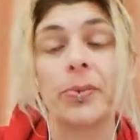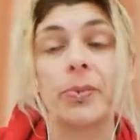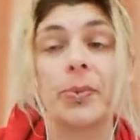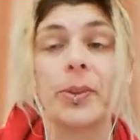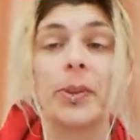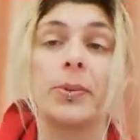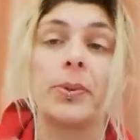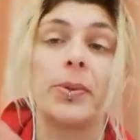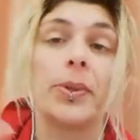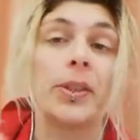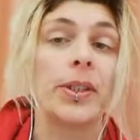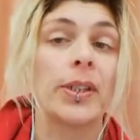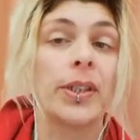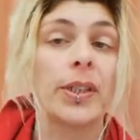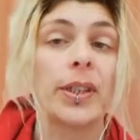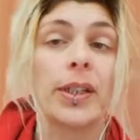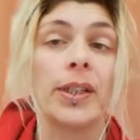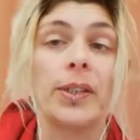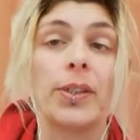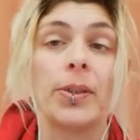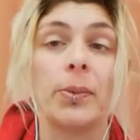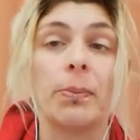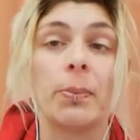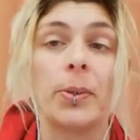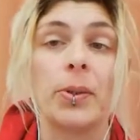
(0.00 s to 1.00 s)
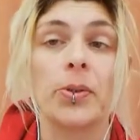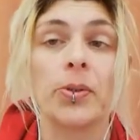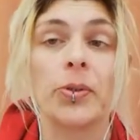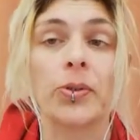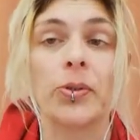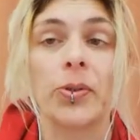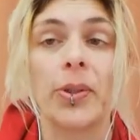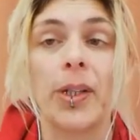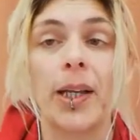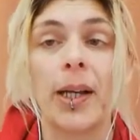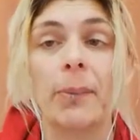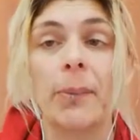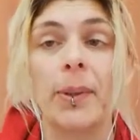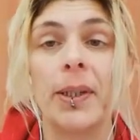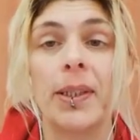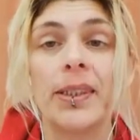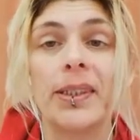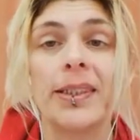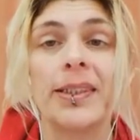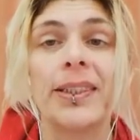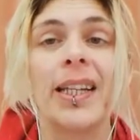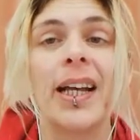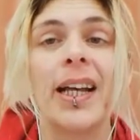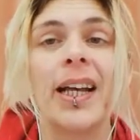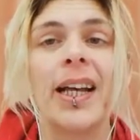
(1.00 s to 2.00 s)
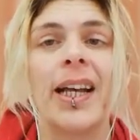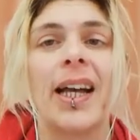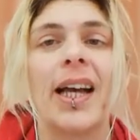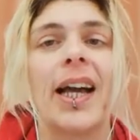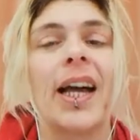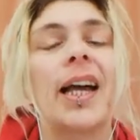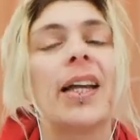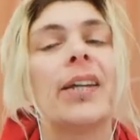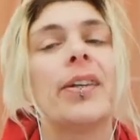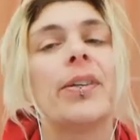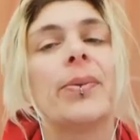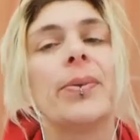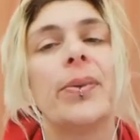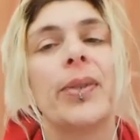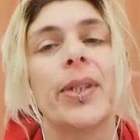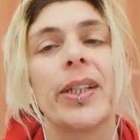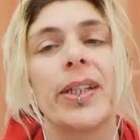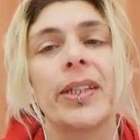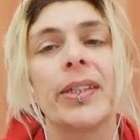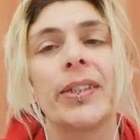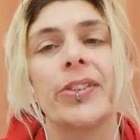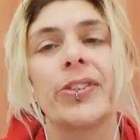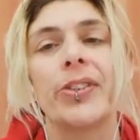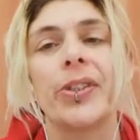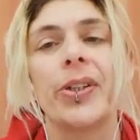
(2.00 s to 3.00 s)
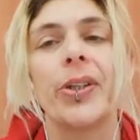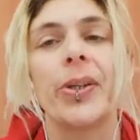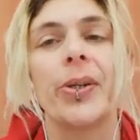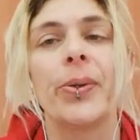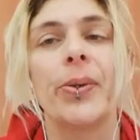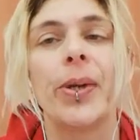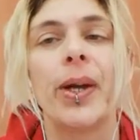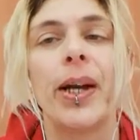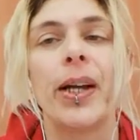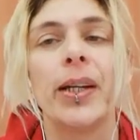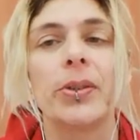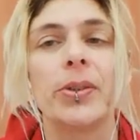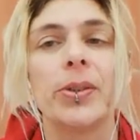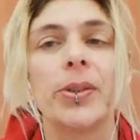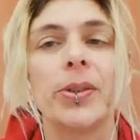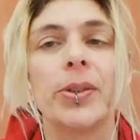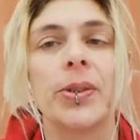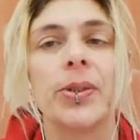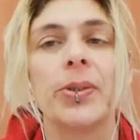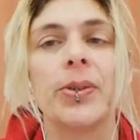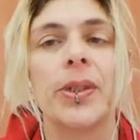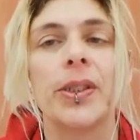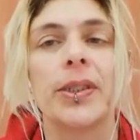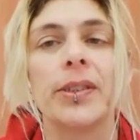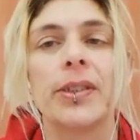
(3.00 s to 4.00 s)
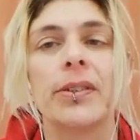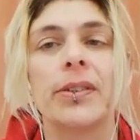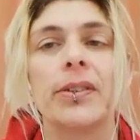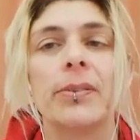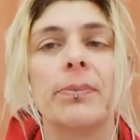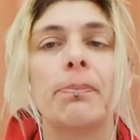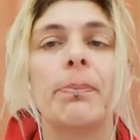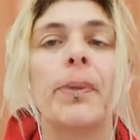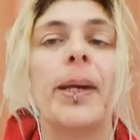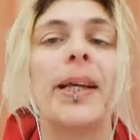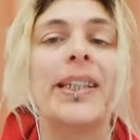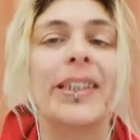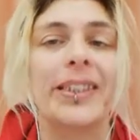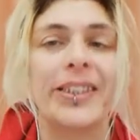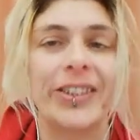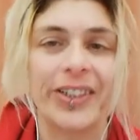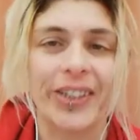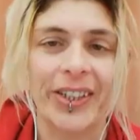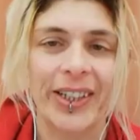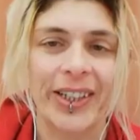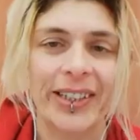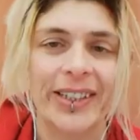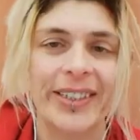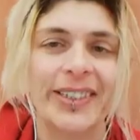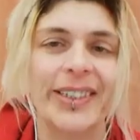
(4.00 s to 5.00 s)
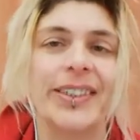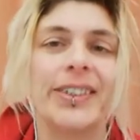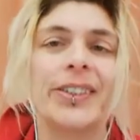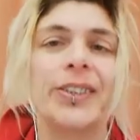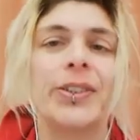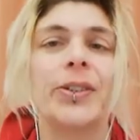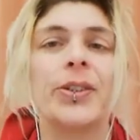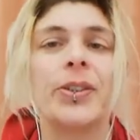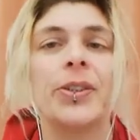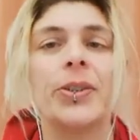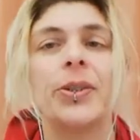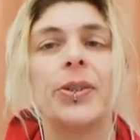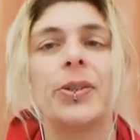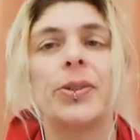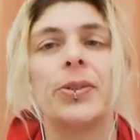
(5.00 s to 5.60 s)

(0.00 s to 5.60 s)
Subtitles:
We will look at your postural habits, and I will show you how to make changes to